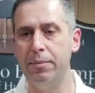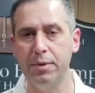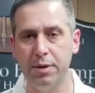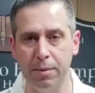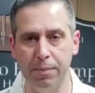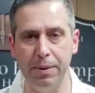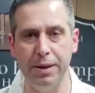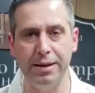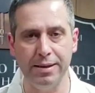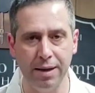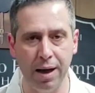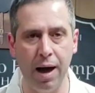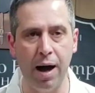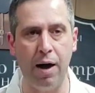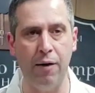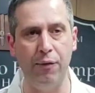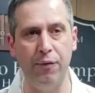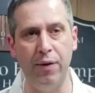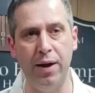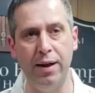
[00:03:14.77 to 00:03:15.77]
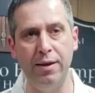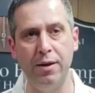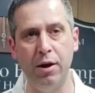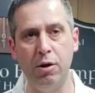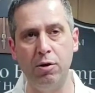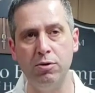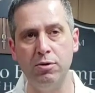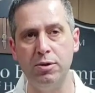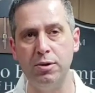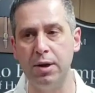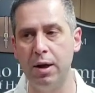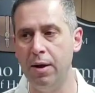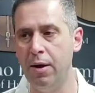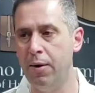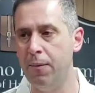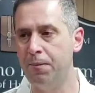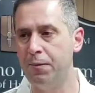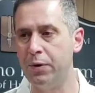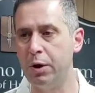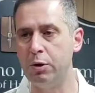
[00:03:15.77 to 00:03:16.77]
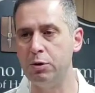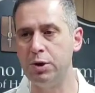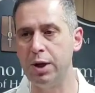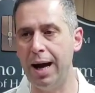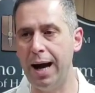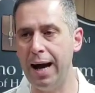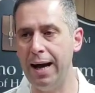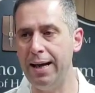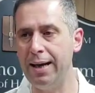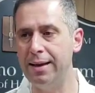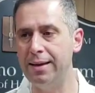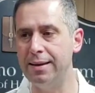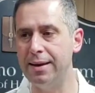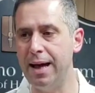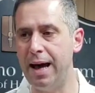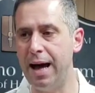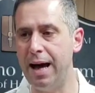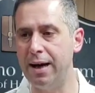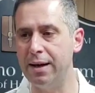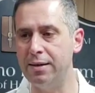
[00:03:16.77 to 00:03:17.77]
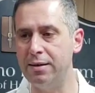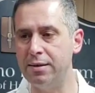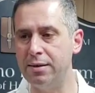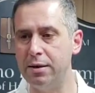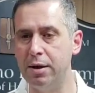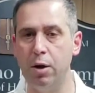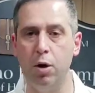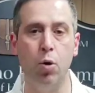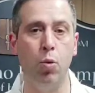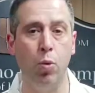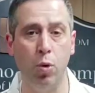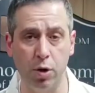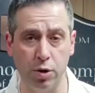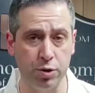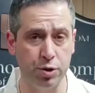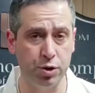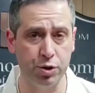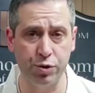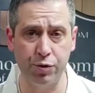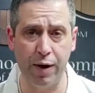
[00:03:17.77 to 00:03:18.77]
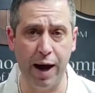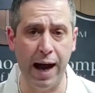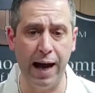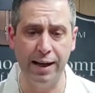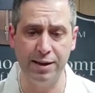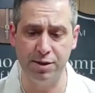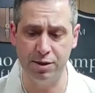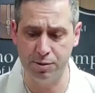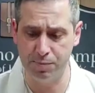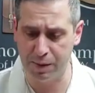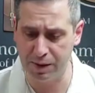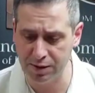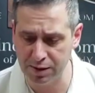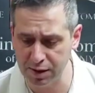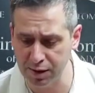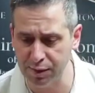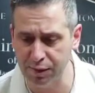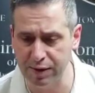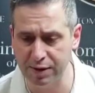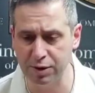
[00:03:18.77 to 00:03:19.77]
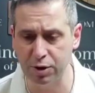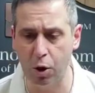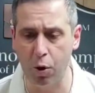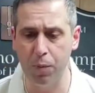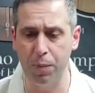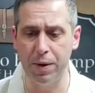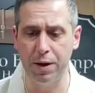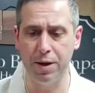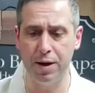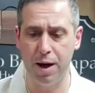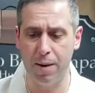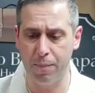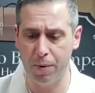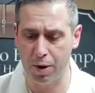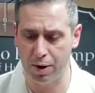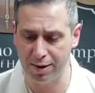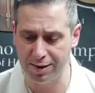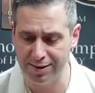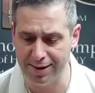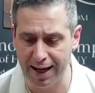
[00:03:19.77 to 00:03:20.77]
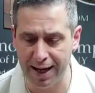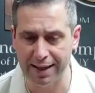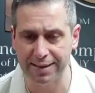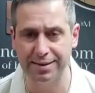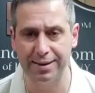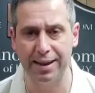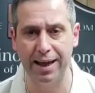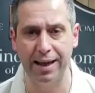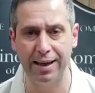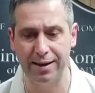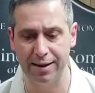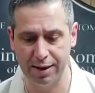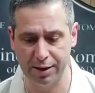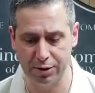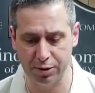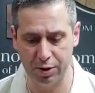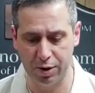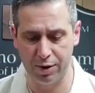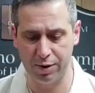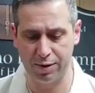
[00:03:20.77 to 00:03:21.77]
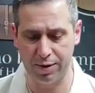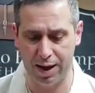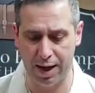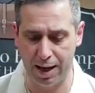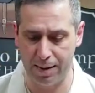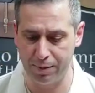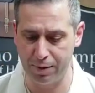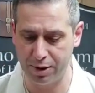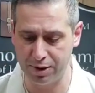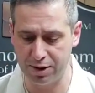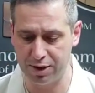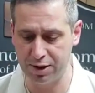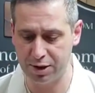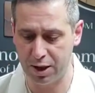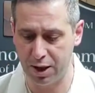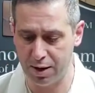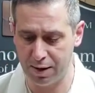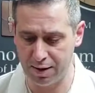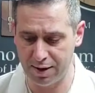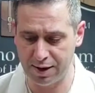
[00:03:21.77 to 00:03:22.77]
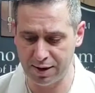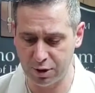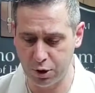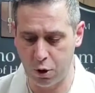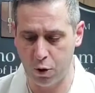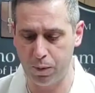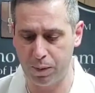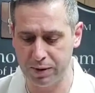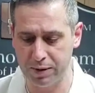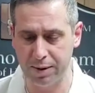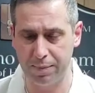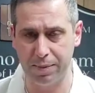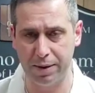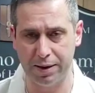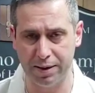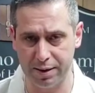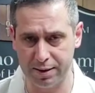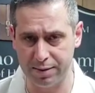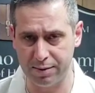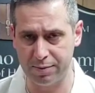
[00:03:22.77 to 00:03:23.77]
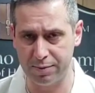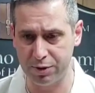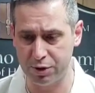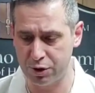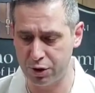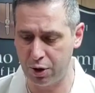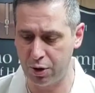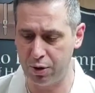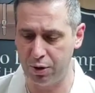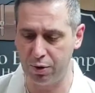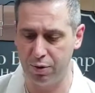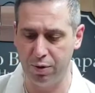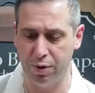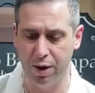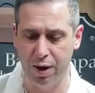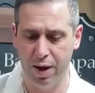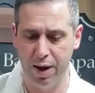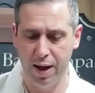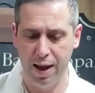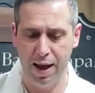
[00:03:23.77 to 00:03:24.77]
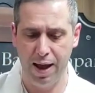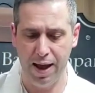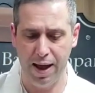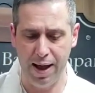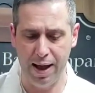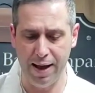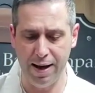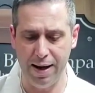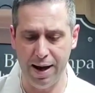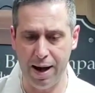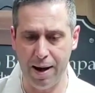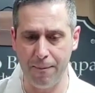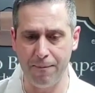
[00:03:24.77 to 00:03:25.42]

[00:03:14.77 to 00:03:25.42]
to be tough, and those high-end locks will scratch, especially if it's opening up on a desk like this all the time, because this opens up like this. I'm going to show you. And